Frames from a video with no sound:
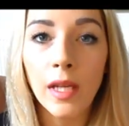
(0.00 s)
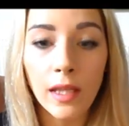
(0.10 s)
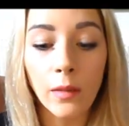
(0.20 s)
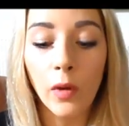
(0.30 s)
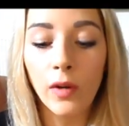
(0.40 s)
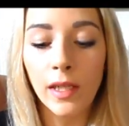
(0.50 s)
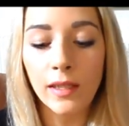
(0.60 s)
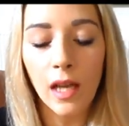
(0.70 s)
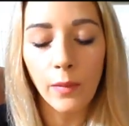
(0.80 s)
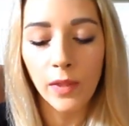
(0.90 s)
in the morning
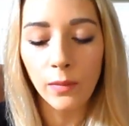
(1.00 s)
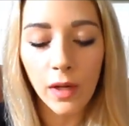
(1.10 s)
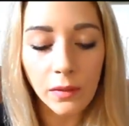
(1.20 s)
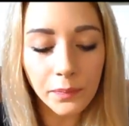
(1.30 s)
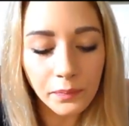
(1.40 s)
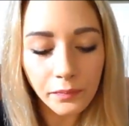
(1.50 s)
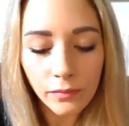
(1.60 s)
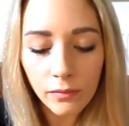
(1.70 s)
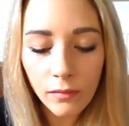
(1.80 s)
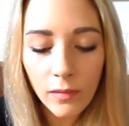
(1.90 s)
time as well.
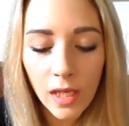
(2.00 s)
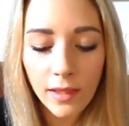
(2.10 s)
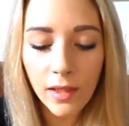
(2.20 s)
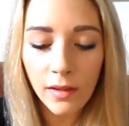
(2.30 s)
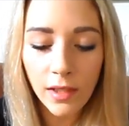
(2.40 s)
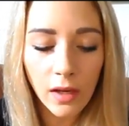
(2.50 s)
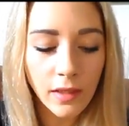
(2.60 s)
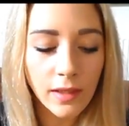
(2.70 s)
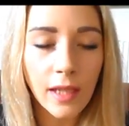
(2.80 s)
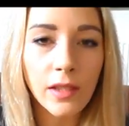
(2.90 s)
So the
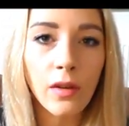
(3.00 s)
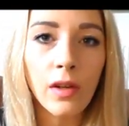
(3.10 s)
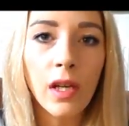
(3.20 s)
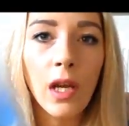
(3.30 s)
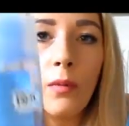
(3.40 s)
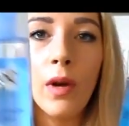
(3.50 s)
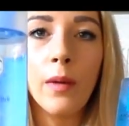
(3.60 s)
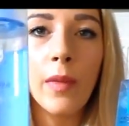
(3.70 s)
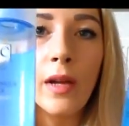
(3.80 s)
toners I took were